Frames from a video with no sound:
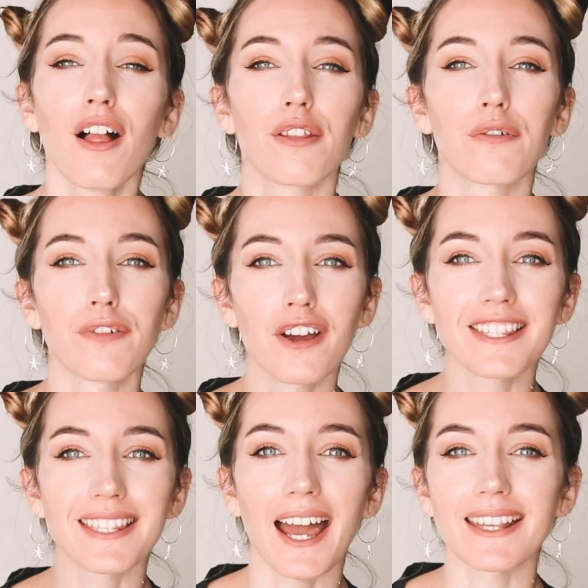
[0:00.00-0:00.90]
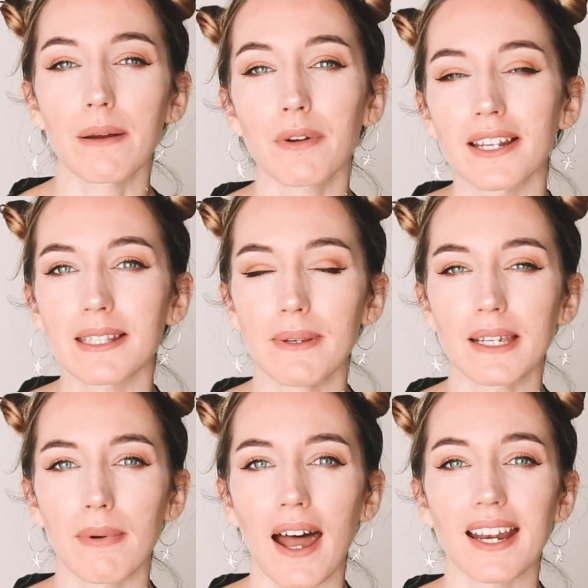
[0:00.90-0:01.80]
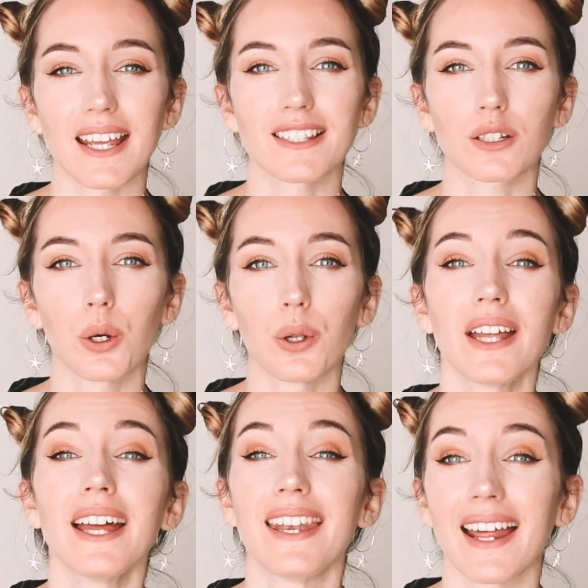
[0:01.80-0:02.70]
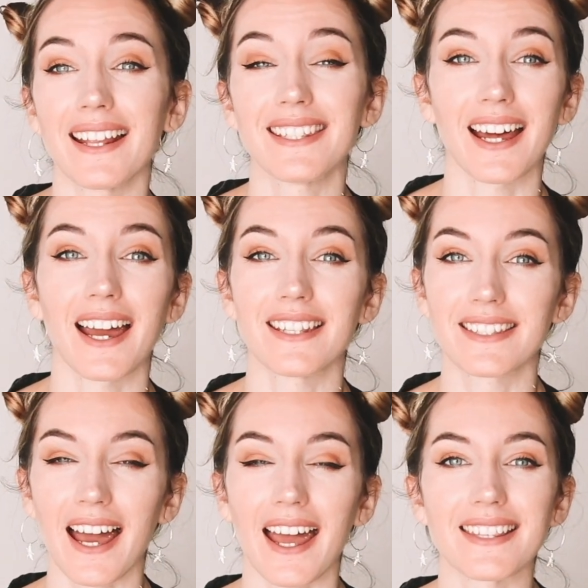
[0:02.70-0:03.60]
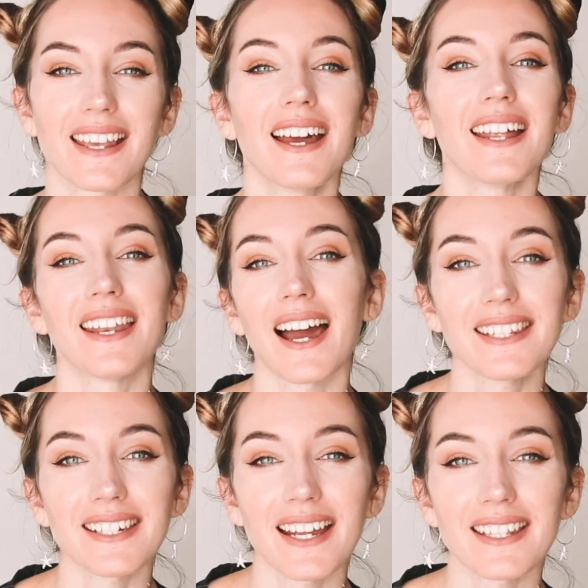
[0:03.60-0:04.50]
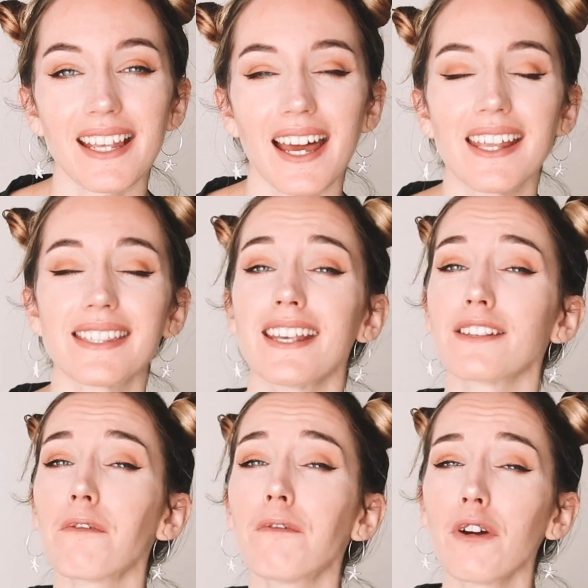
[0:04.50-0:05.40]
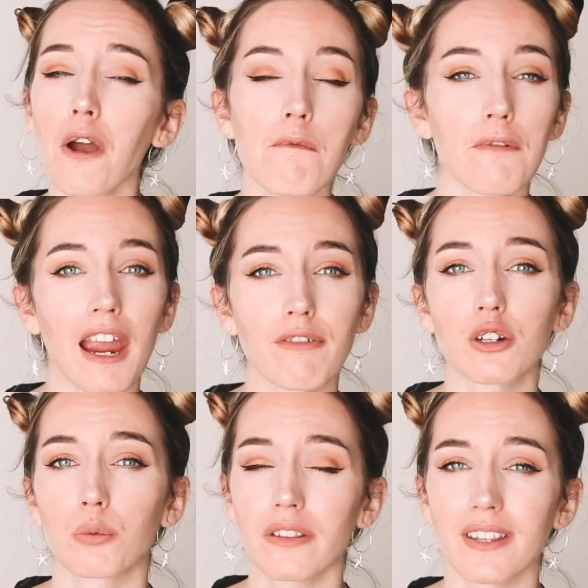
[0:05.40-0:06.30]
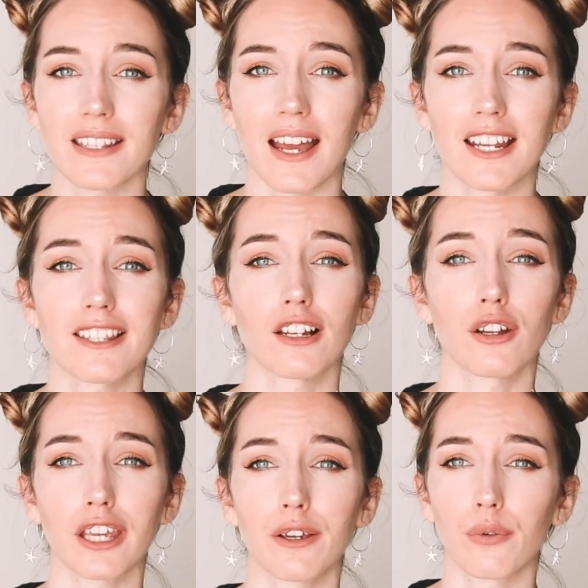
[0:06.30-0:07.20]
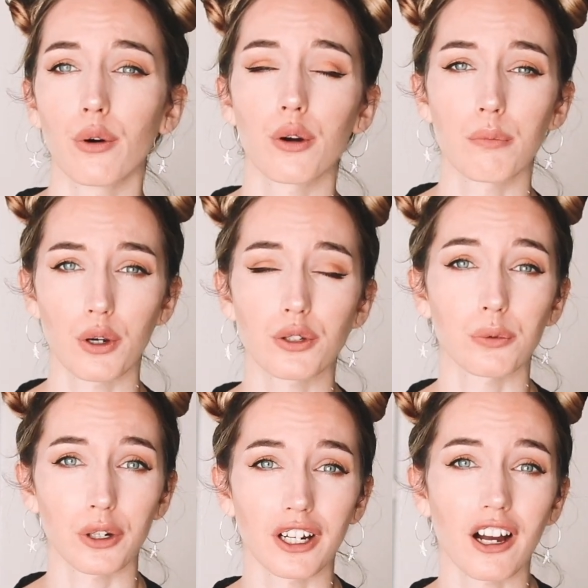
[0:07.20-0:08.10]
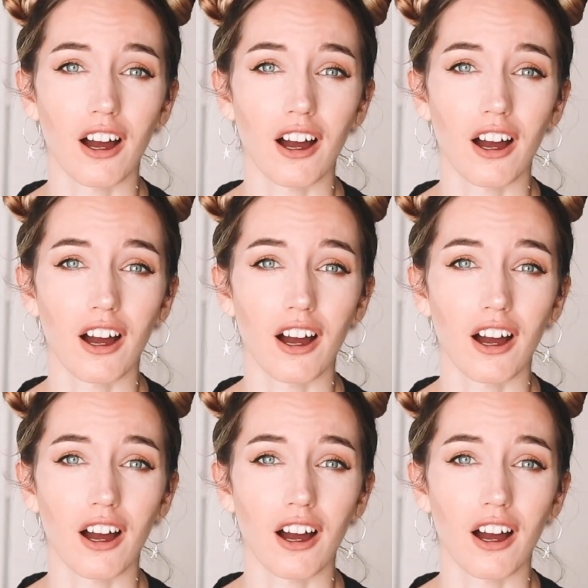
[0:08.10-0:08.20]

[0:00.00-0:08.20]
The first site I'm going to speak about is called 99 Designs. 99 Designs is a firm favorite with designers looking for remote work